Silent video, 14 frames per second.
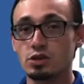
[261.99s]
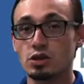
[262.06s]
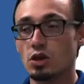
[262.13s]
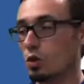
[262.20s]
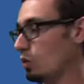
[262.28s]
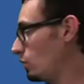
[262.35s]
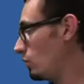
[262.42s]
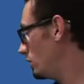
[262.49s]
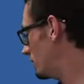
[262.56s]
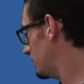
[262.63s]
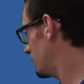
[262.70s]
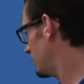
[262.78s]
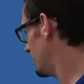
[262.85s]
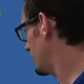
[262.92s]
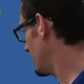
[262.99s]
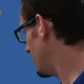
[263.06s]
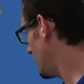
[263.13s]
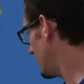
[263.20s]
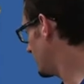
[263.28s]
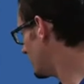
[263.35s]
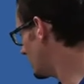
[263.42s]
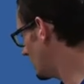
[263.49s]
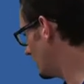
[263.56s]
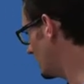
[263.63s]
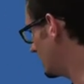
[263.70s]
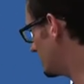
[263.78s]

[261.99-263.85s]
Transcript: cold. Hot to cold, that's